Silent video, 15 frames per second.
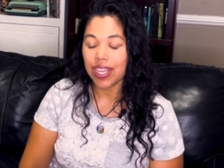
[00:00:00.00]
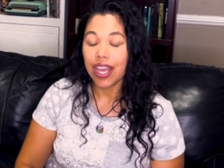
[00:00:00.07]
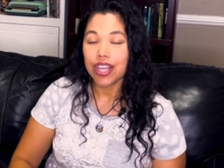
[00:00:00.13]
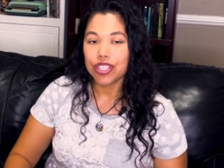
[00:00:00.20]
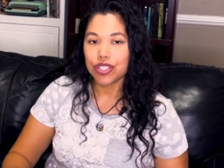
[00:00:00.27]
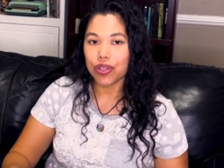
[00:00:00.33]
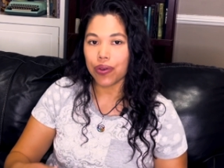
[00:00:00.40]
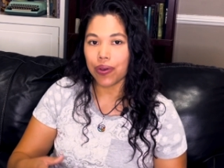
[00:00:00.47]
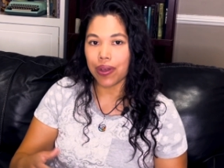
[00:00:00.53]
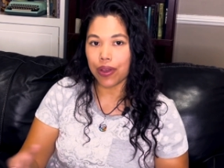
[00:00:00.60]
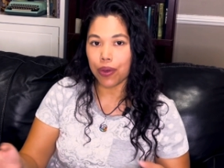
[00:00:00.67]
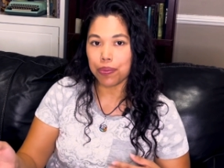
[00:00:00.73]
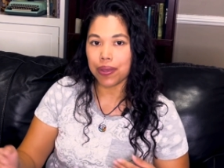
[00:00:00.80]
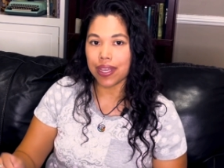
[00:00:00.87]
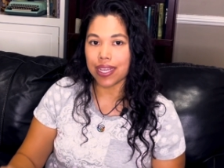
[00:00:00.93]
So I
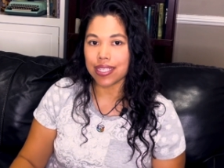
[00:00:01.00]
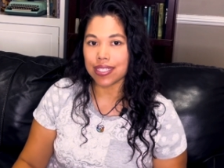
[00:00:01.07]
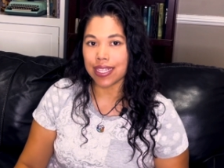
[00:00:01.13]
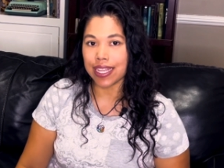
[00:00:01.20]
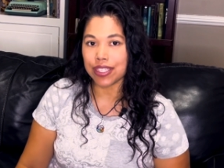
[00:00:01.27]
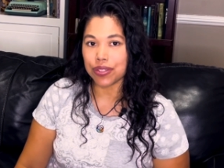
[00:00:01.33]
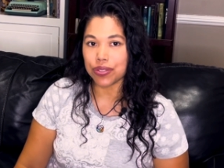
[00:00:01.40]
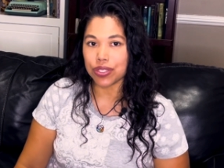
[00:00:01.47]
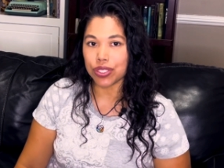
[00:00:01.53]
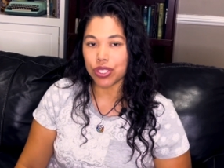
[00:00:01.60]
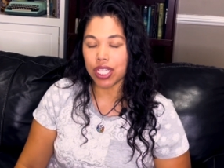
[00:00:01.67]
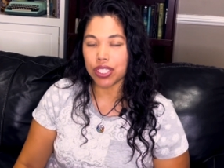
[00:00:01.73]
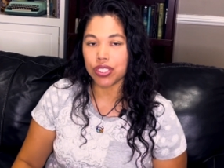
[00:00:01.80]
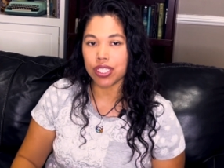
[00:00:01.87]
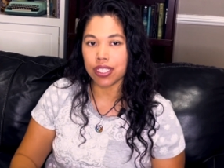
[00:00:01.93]
hope you guys like those
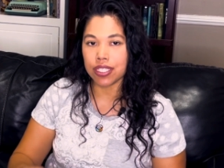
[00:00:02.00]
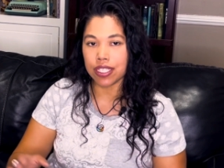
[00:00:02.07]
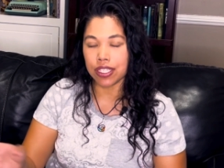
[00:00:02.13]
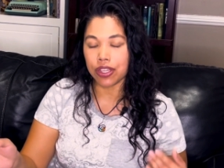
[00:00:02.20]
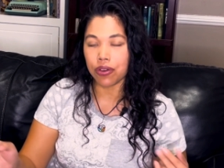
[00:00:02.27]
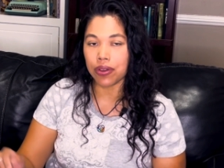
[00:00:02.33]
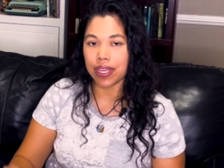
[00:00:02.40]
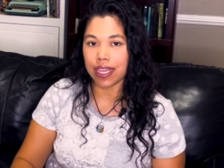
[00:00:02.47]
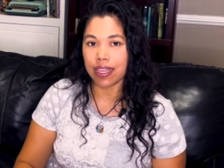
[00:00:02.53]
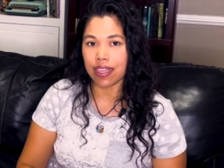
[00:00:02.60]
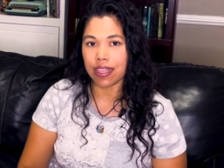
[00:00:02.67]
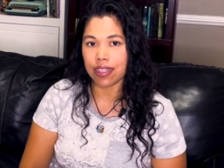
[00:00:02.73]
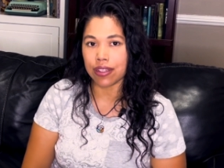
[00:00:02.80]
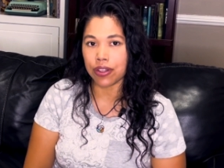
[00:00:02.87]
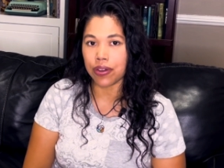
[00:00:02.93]
suggestions and go
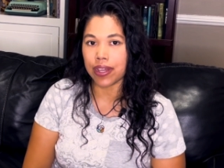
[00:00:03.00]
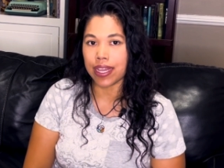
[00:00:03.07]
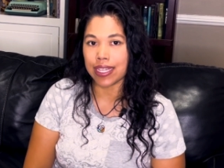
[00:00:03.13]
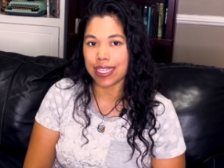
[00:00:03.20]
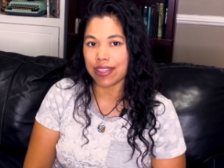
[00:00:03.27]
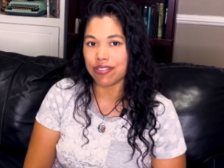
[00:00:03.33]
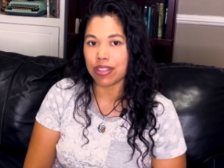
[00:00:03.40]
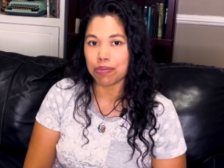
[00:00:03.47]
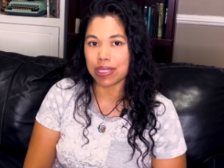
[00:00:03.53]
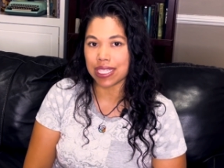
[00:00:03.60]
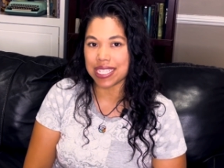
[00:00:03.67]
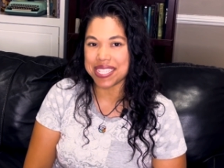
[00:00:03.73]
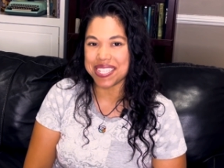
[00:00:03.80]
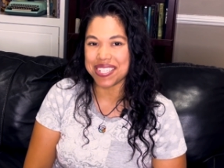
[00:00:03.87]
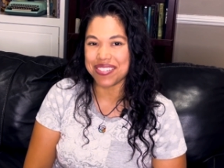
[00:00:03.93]
ahead and give them a
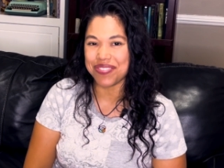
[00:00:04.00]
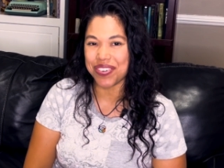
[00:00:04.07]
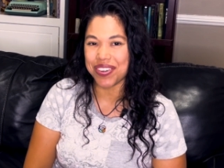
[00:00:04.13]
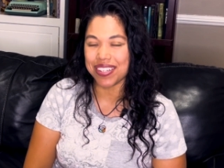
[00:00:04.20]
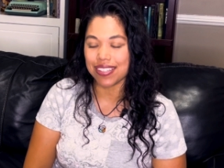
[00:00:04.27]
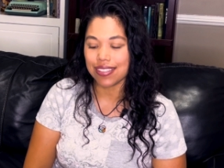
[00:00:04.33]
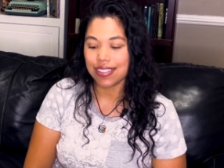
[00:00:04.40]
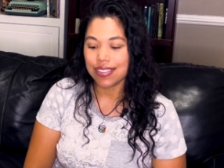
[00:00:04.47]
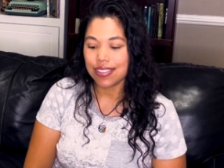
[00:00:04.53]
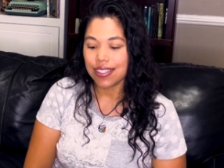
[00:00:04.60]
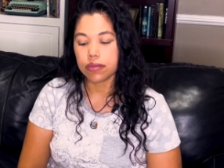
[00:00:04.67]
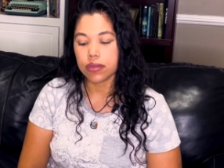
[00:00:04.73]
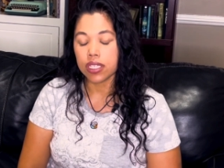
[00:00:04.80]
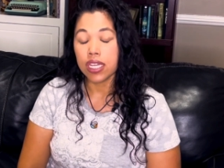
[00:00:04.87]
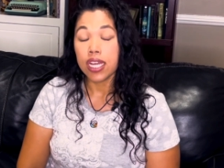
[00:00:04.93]
listen for it.
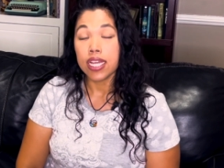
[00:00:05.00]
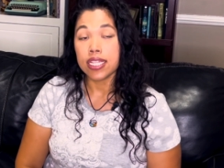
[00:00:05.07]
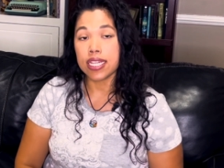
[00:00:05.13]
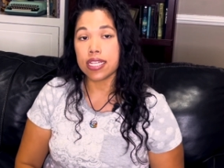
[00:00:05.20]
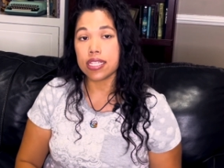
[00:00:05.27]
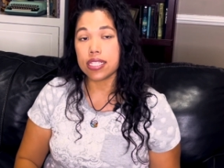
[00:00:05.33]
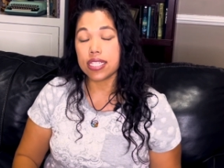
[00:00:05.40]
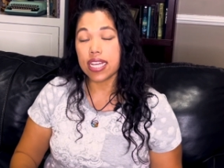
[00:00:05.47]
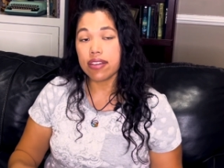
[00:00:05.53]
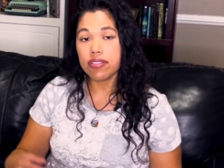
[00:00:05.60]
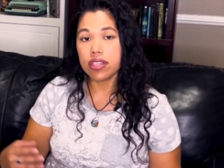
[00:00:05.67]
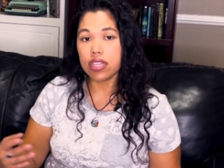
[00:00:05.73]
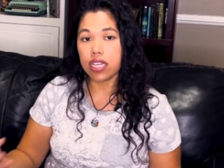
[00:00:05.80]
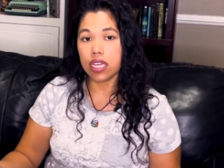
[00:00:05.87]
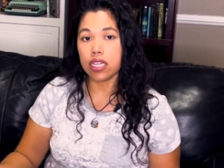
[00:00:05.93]
And then the
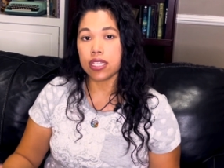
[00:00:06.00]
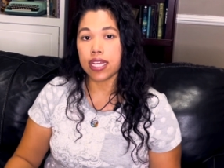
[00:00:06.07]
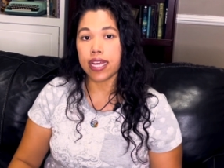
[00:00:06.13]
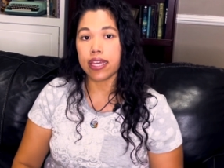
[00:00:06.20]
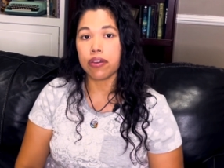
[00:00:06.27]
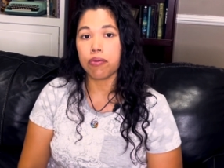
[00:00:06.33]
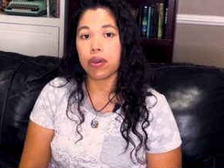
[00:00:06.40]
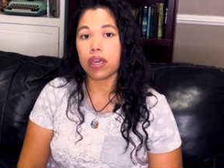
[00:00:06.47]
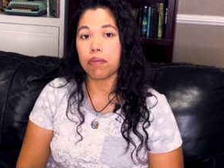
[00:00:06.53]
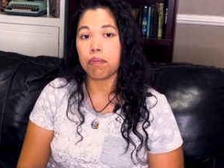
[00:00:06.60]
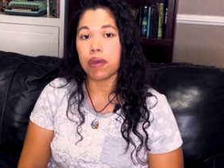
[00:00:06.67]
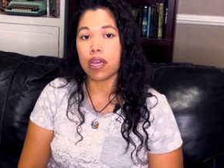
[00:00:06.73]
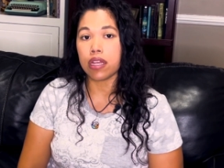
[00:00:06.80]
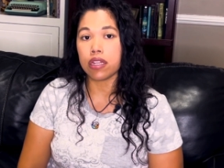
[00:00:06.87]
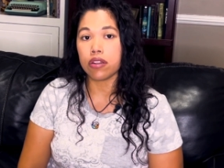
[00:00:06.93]
seventh thing that I can
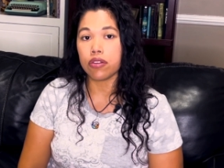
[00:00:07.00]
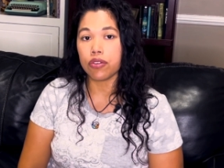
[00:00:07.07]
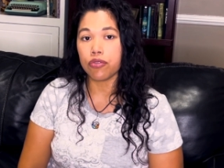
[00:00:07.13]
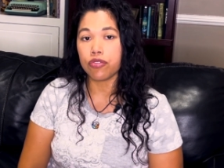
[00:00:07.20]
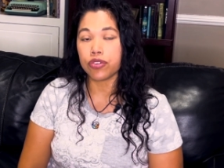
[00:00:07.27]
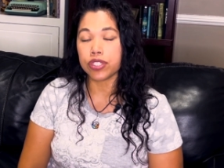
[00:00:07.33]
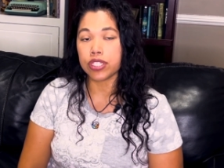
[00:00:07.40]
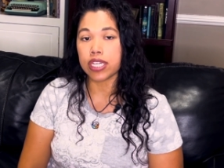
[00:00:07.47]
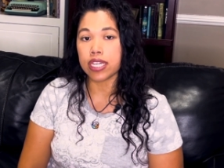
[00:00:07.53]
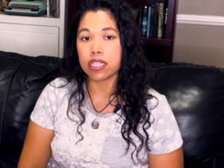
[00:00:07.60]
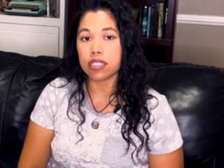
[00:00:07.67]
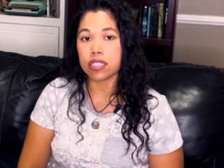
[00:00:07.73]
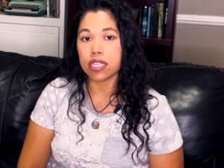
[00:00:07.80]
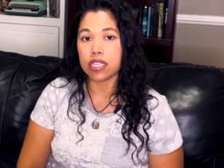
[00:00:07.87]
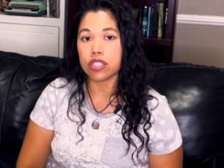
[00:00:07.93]
recommend for you guys
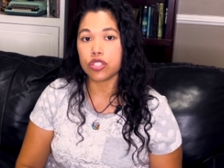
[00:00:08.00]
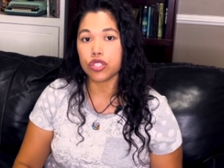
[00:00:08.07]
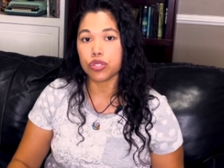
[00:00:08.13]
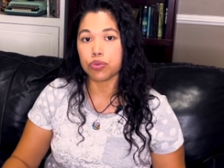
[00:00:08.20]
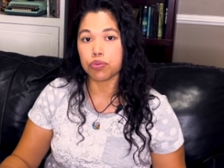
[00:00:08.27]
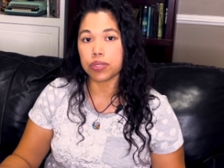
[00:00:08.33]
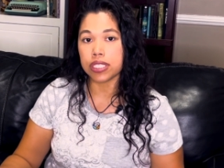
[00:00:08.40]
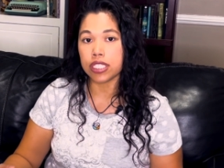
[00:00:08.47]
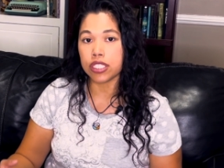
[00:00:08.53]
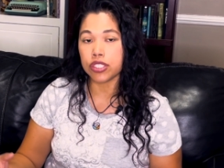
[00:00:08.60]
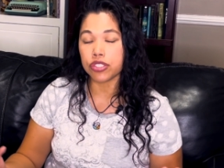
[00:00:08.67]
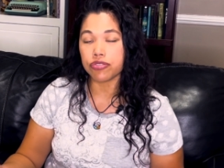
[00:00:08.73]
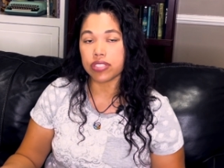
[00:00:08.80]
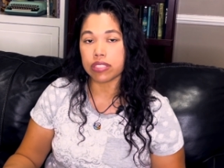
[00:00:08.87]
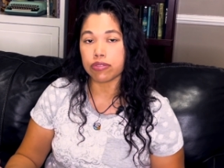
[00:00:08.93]
is to read your
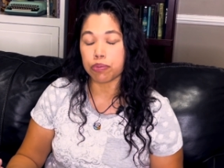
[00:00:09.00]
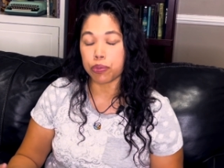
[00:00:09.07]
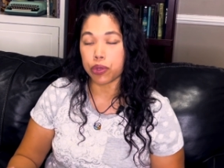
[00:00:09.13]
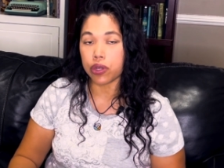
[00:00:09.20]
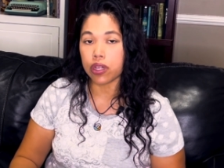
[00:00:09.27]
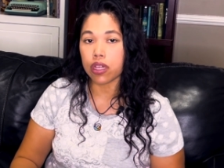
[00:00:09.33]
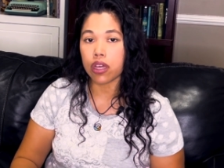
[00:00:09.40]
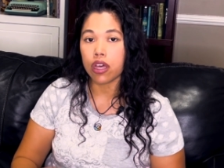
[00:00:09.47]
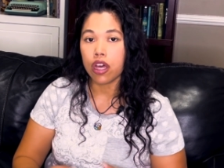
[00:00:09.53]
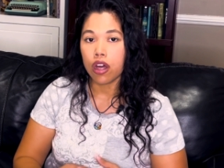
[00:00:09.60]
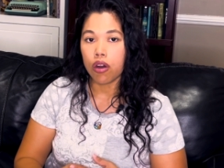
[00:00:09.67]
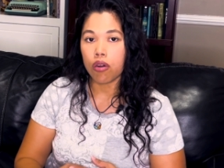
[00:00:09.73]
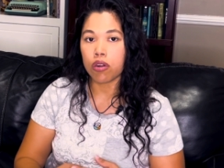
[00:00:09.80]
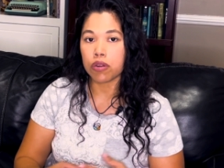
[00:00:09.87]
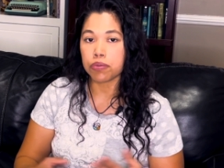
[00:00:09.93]
favorite book
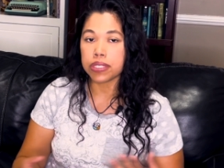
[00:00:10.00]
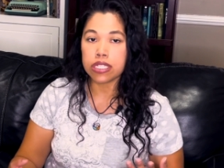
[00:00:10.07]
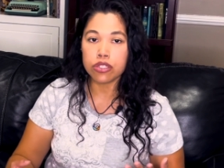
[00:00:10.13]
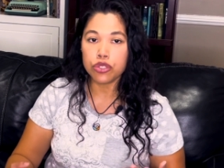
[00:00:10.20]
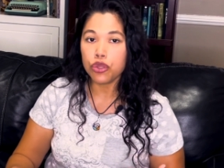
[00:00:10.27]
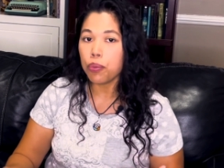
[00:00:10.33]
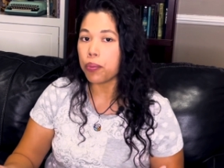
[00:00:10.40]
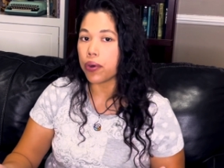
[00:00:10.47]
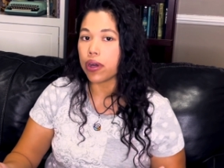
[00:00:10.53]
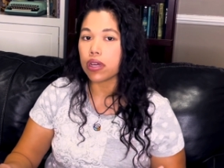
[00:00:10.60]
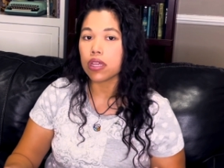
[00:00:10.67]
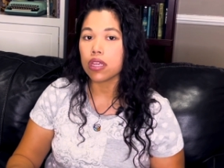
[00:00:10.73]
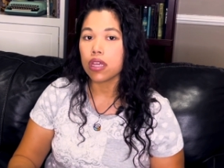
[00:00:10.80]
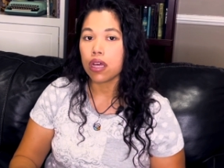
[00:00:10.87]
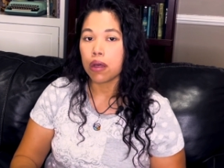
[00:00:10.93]
or read a new book
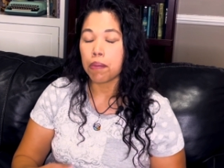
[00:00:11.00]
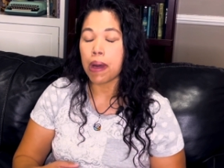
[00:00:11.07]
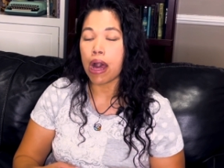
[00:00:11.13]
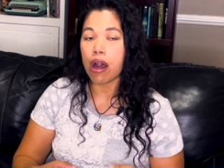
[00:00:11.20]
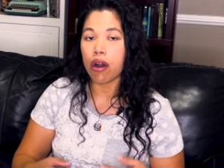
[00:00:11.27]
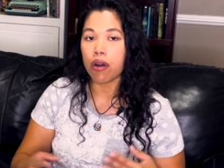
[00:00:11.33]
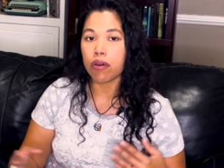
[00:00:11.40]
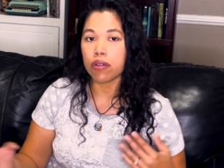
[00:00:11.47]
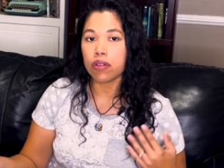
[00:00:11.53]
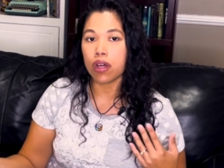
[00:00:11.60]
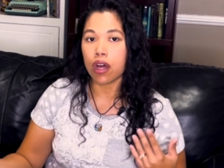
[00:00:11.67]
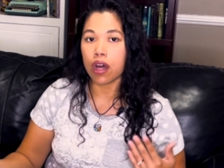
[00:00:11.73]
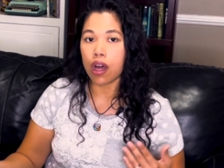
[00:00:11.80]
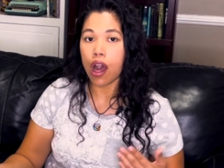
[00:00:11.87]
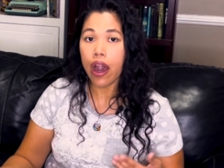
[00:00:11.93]
about
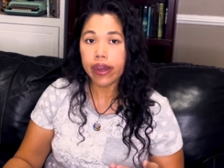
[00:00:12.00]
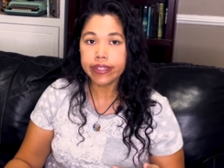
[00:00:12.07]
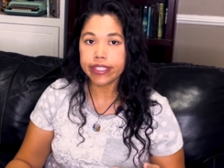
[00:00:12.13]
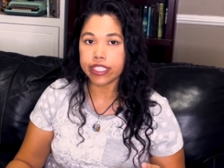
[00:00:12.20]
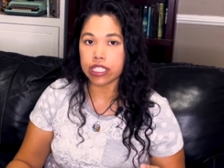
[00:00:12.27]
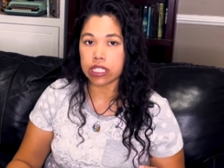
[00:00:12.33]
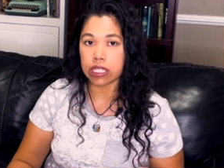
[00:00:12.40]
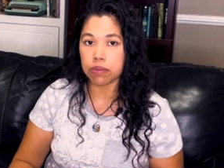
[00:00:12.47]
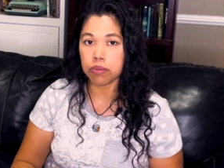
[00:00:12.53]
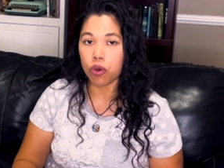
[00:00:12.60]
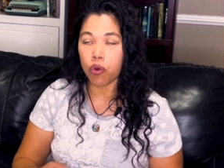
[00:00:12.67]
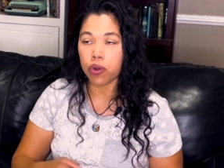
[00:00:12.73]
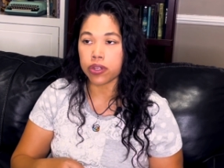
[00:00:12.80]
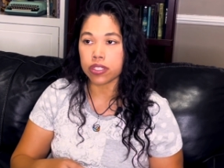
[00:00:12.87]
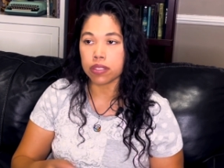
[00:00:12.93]
autism
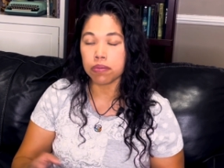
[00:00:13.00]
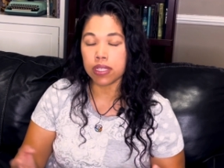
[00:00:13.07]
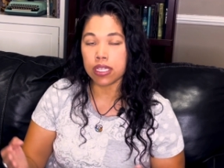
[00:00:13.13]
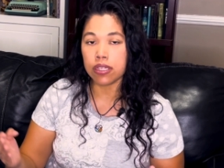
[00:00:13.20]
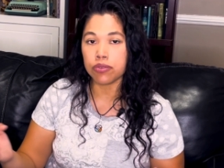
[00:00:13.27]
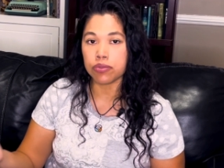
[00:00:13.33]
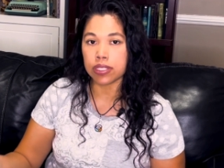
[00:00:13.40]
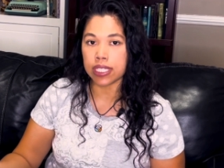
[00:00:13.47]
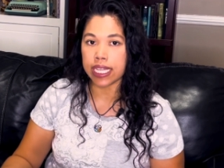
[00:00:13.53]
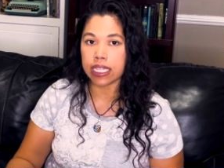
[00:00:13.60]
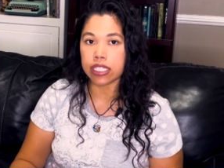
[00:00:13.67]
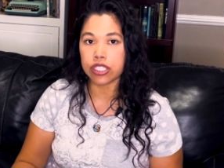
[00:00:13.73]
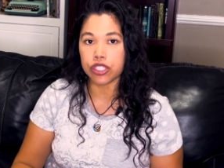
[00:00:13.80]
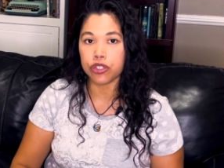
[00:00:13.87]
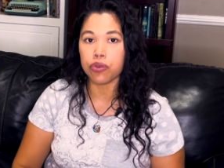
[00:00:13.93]
or something
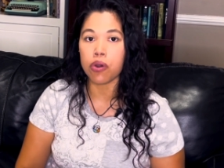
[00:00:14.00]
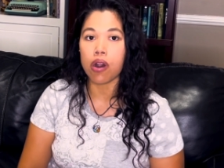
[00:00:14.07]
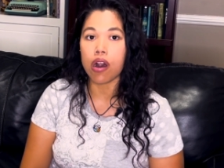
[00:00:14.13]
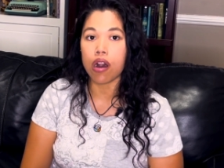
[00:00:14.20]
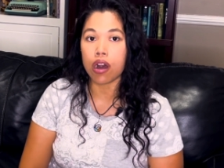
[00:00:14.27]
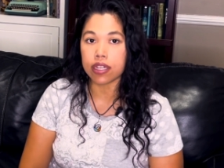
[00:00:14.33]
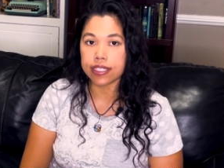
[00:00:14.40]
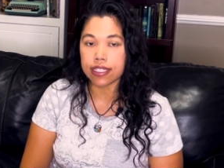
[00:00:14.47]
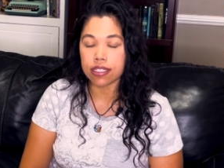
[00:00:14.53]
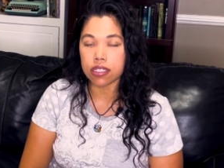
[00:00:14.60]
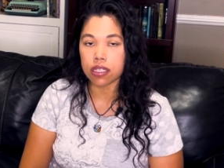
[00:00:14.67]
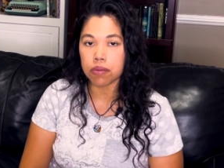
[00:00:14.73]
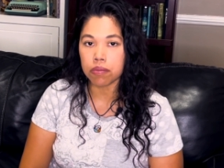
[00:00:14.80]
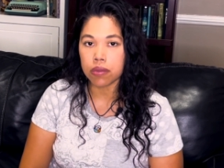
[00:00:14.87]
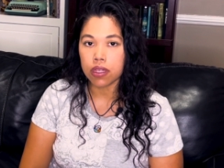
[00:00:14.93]
related to autism.